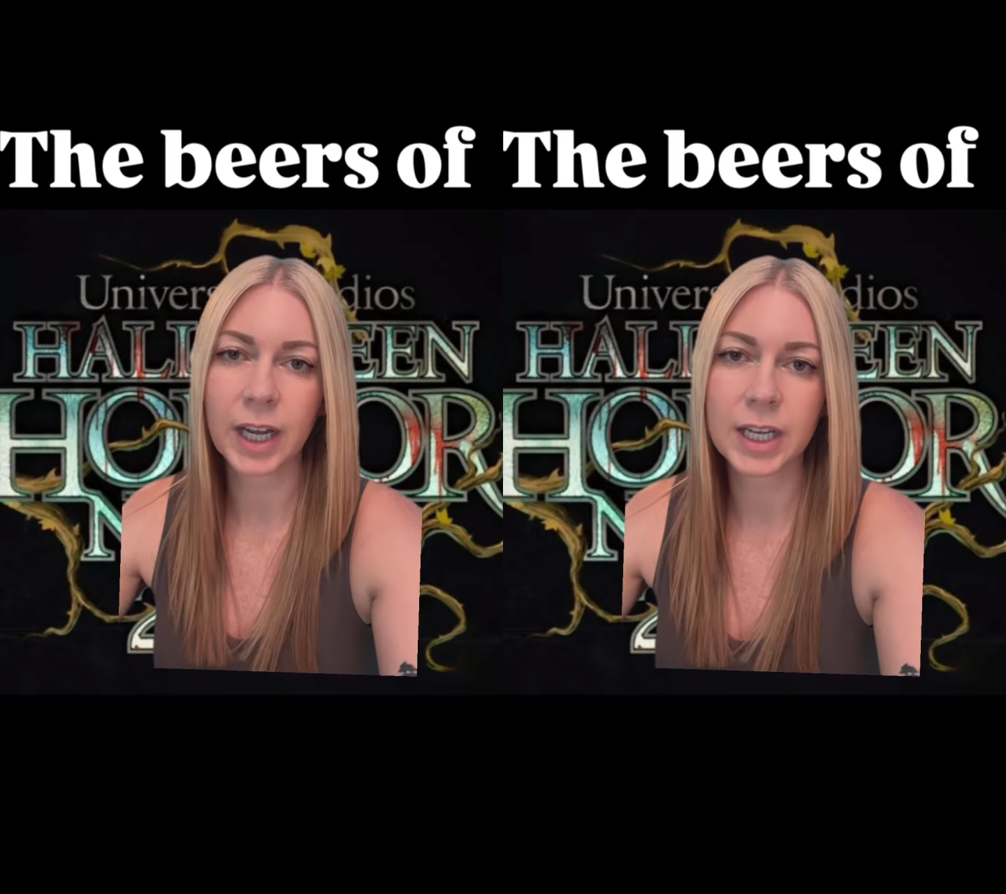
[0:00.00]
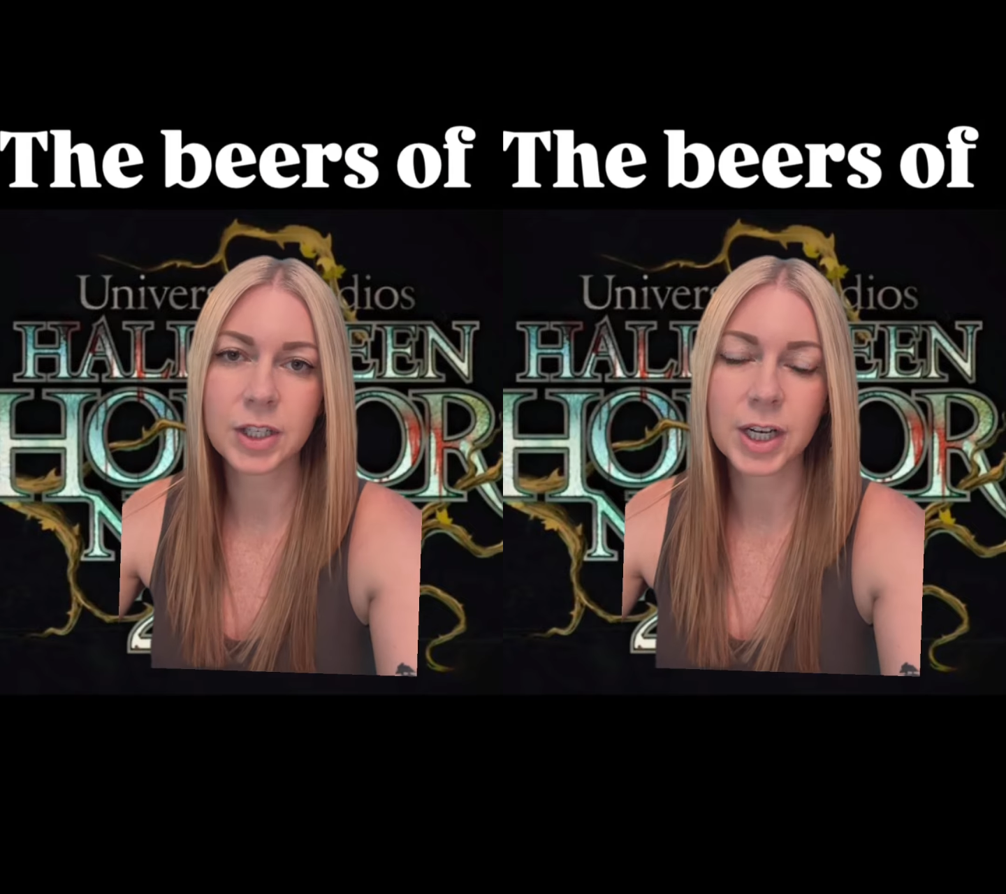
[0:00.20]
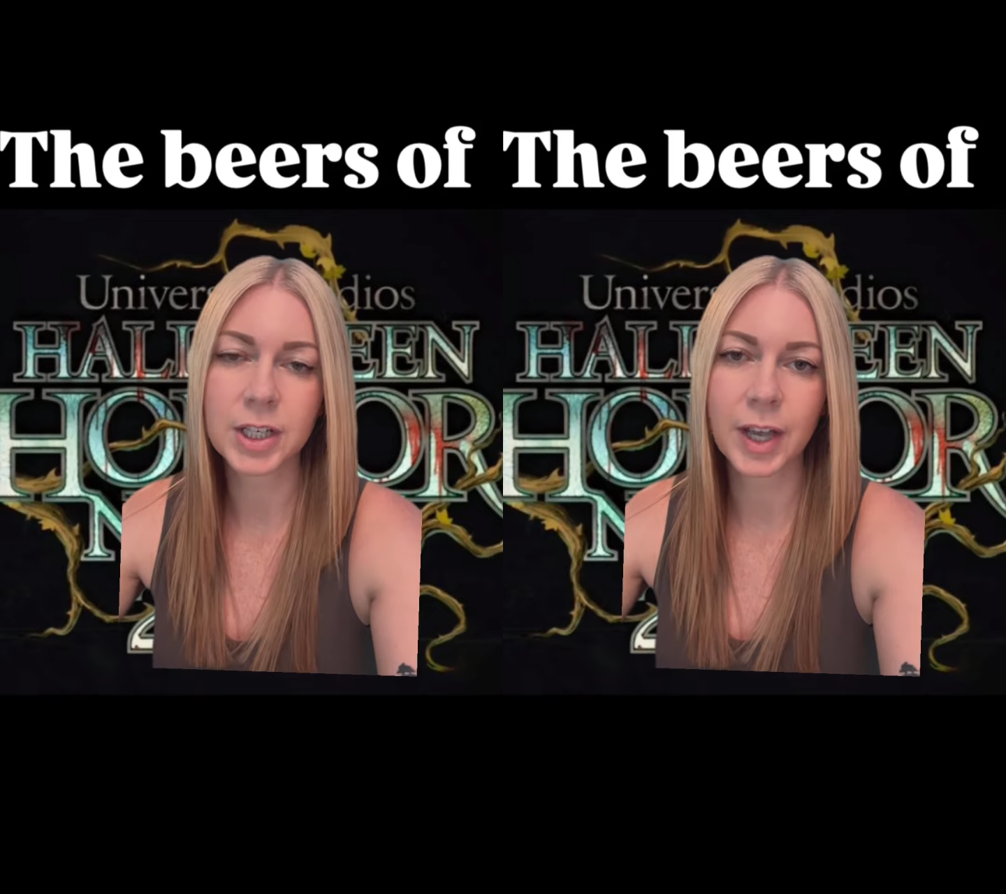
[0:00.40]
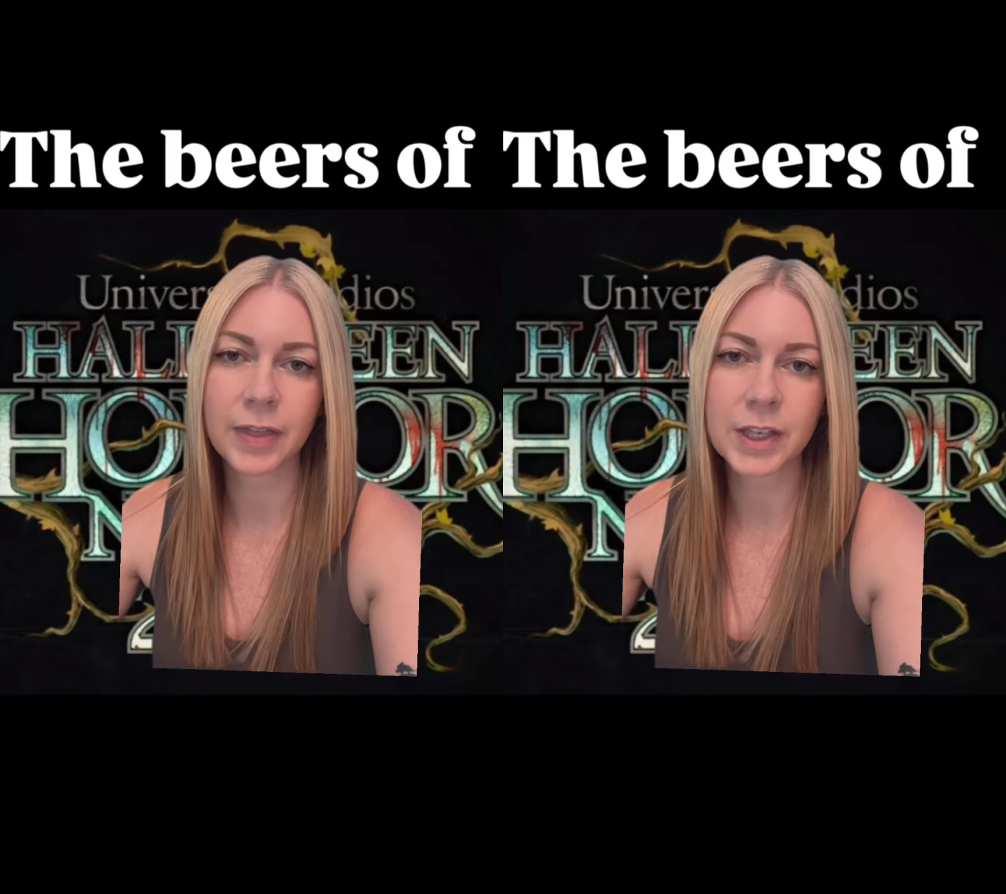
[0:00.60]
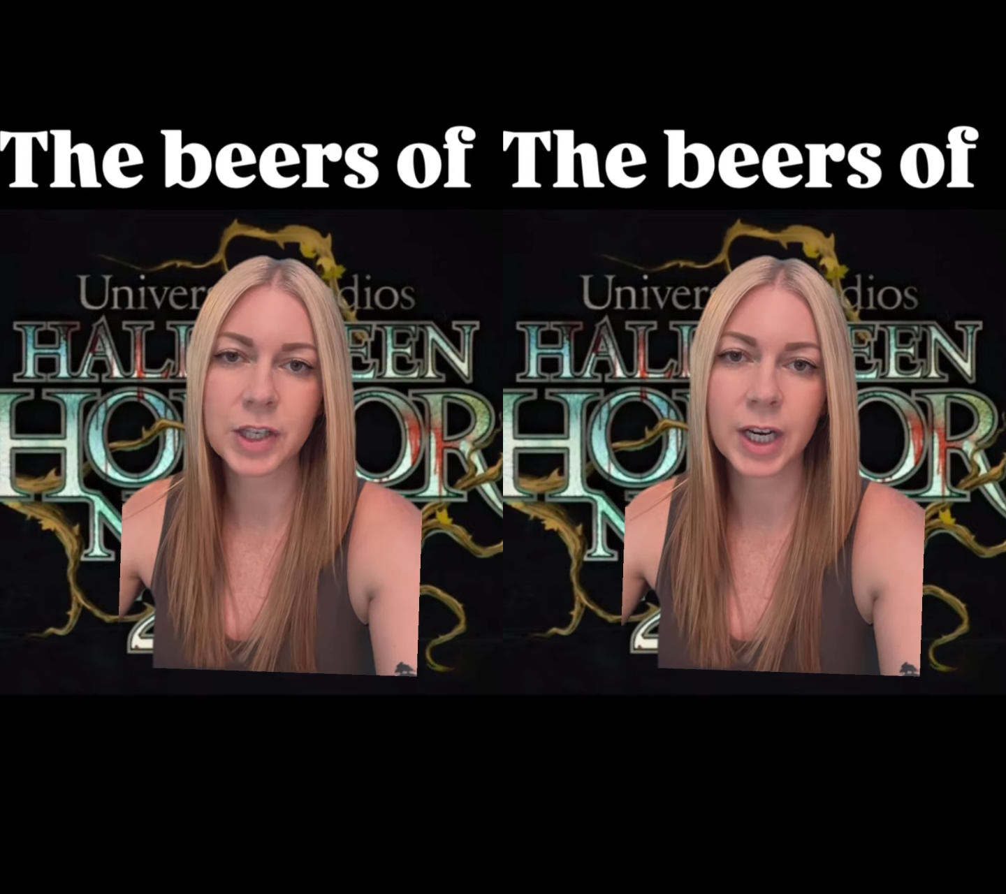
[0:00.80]
HHN
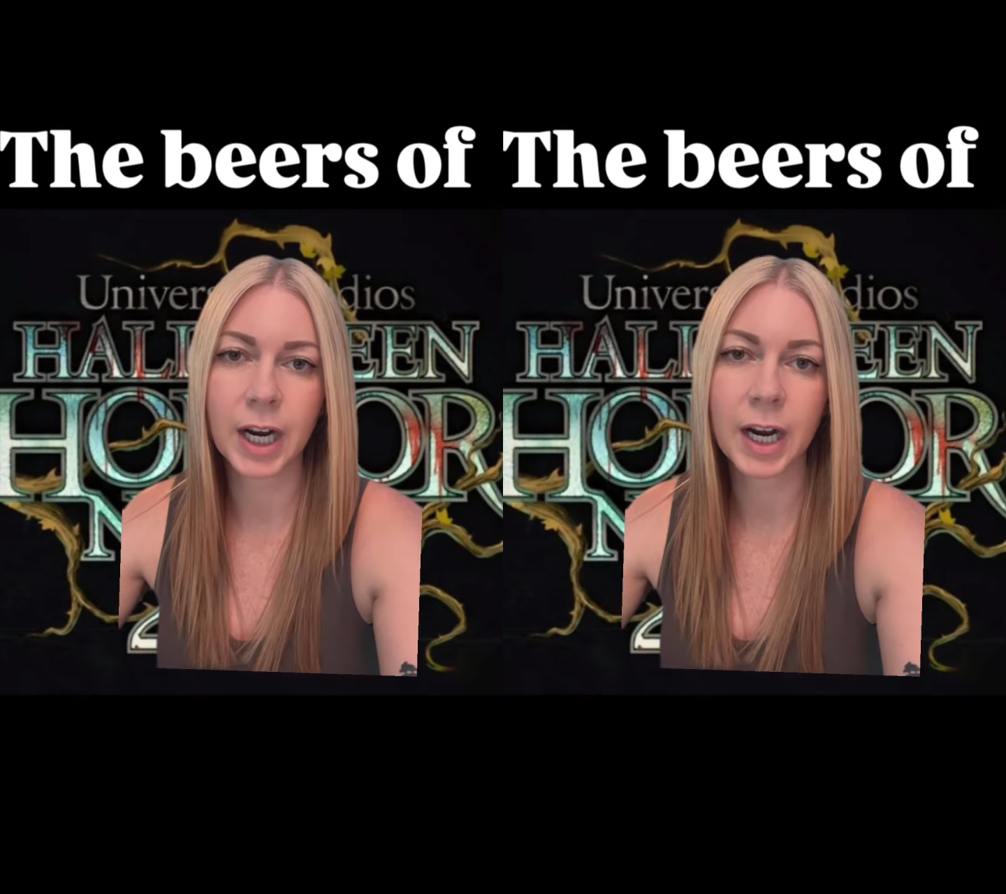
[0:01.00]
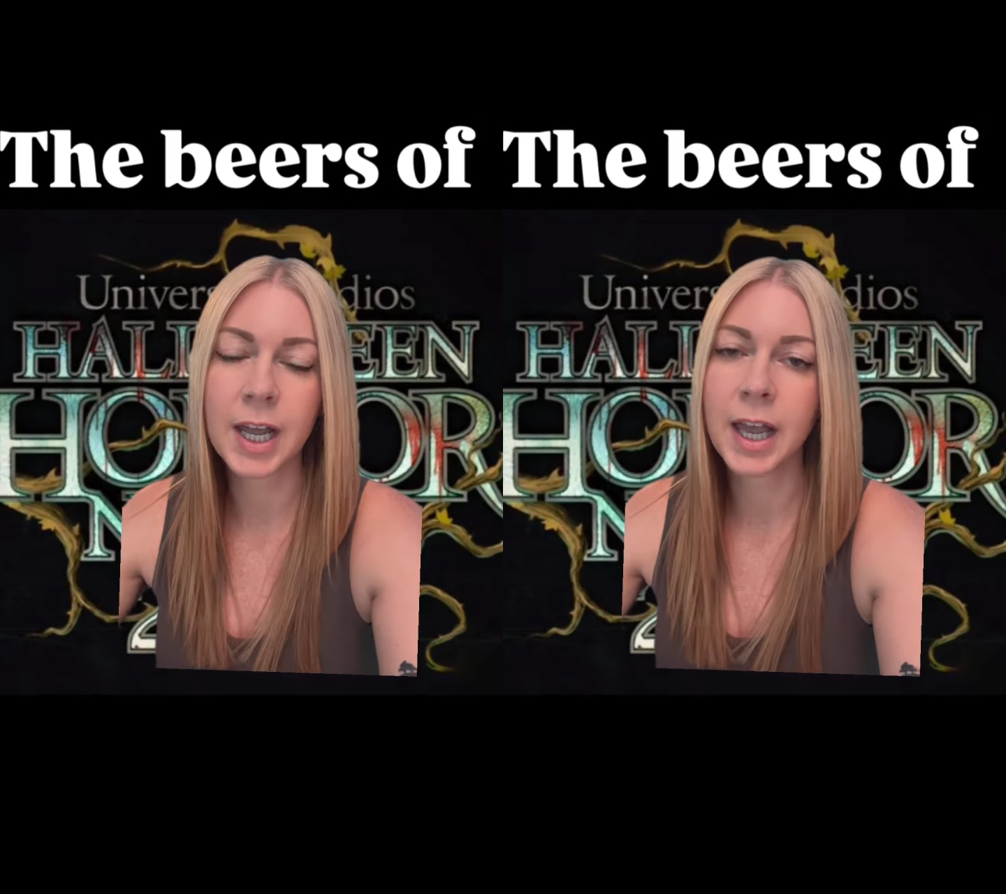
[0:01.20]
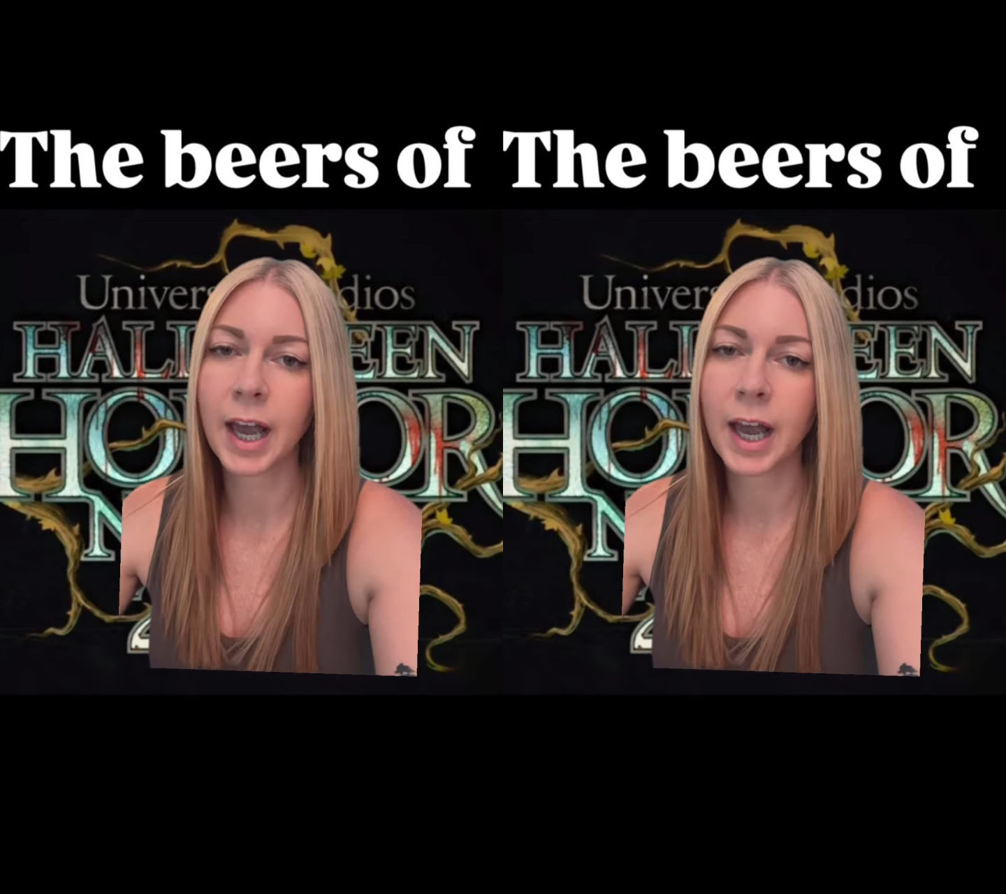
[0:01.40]
this year.